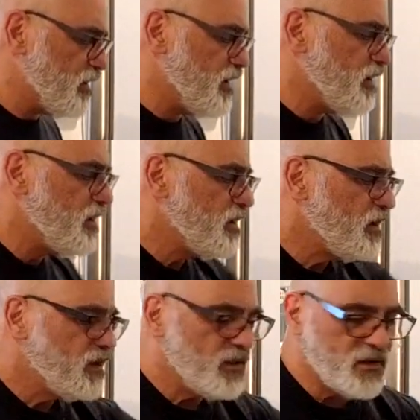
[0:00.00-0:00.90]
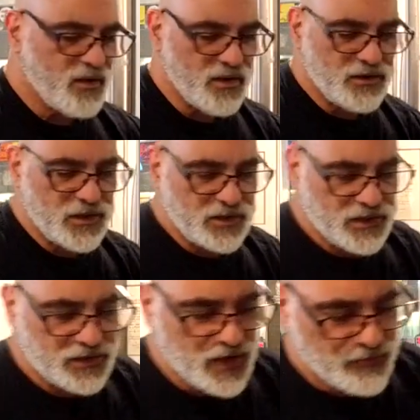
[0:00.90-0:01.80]
the
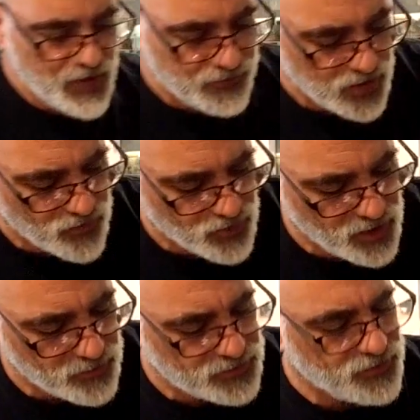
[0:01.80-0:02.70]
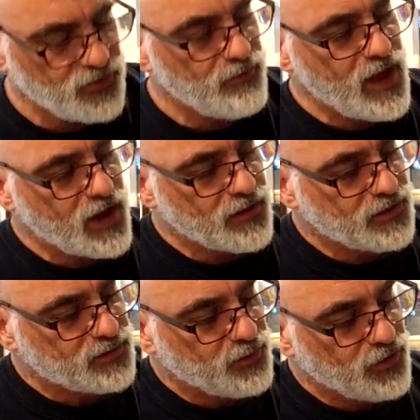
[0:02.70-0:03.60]
consistency of heavy cream. Let's do the back of the
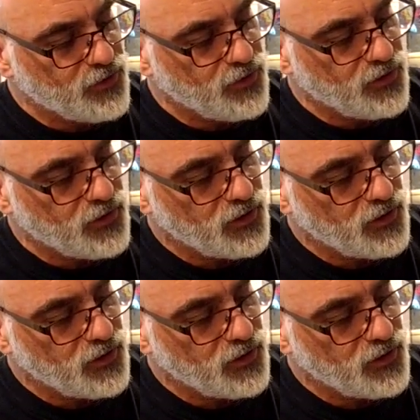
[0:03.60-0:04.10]
spoon.